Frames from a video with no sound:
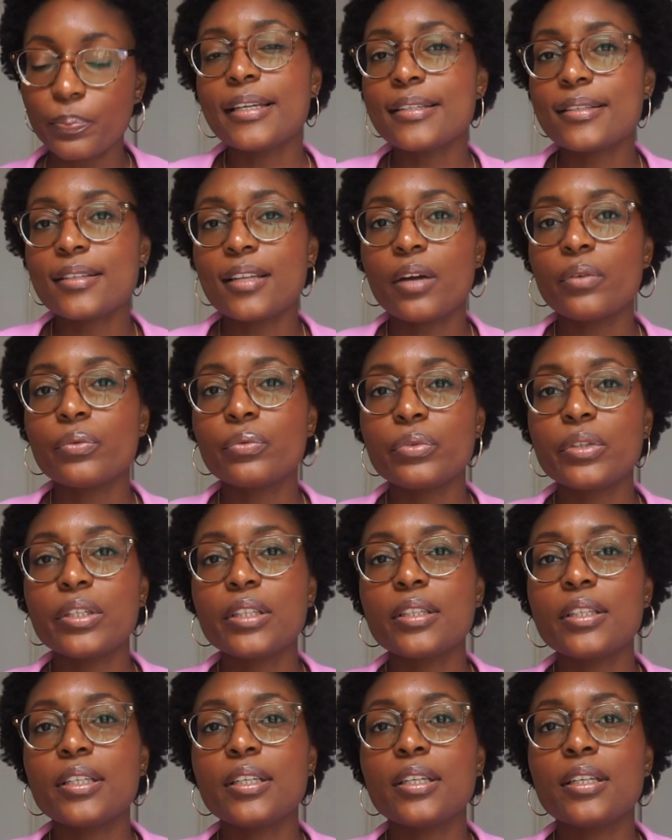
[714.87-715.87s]
Is that
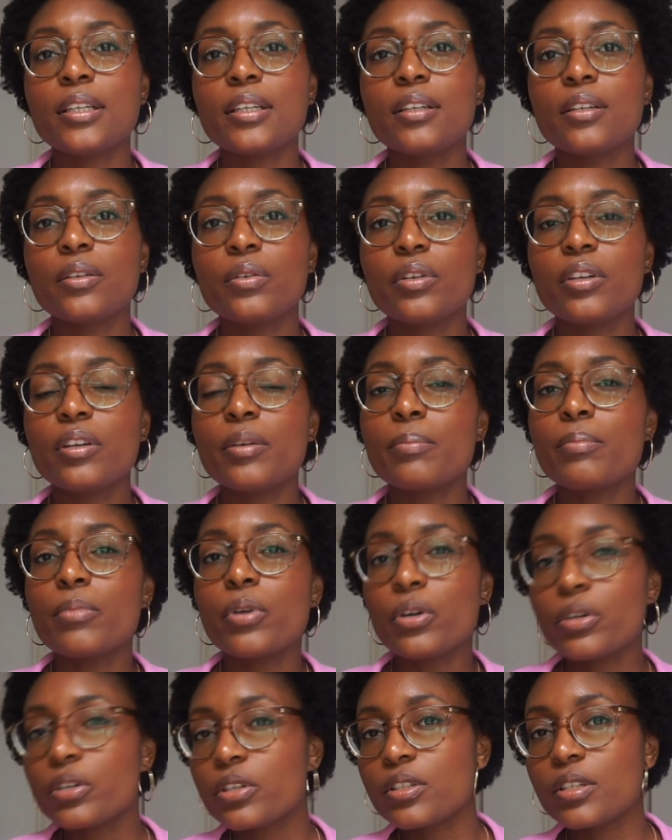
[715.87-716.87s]
really
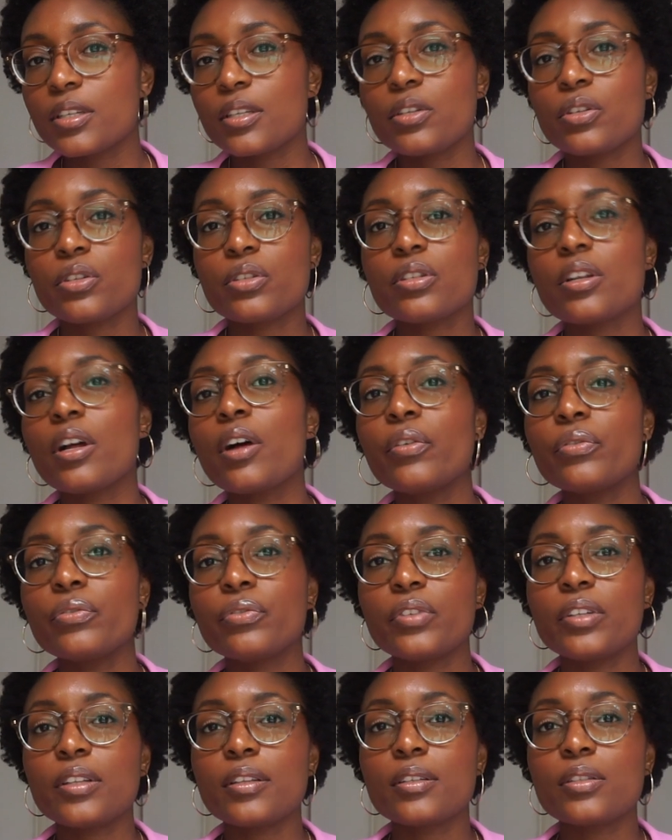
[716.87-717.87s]
immersing yourself
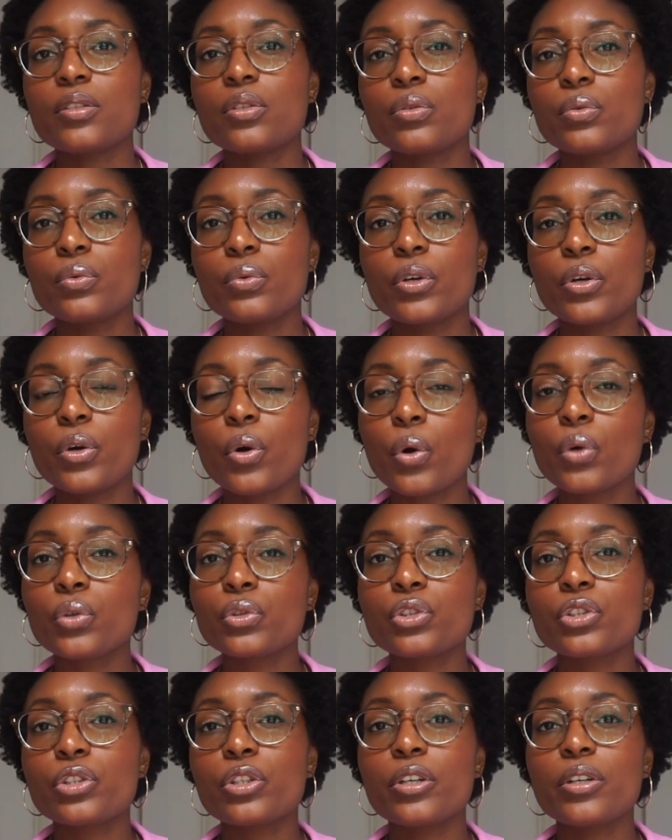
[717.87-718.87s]
in this new
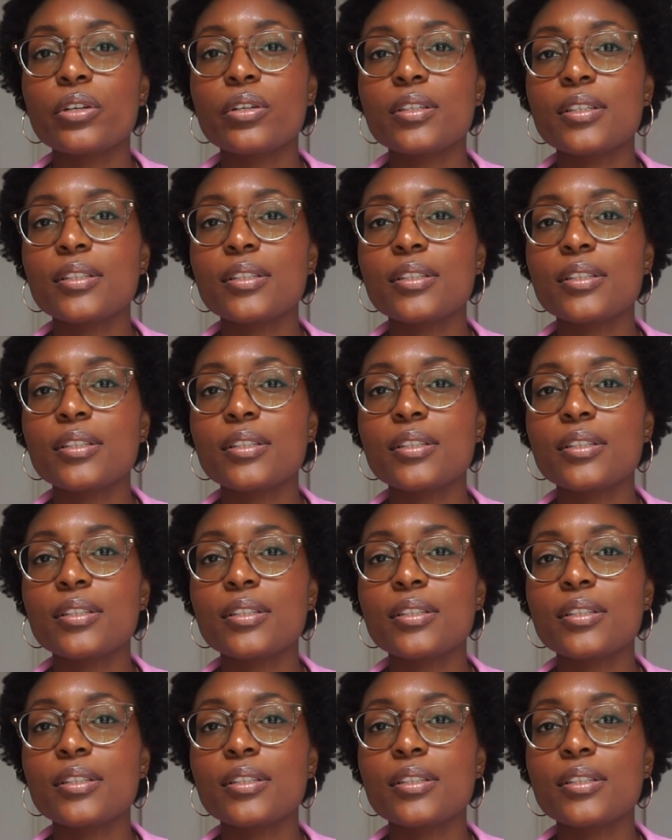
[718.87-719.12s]
culture?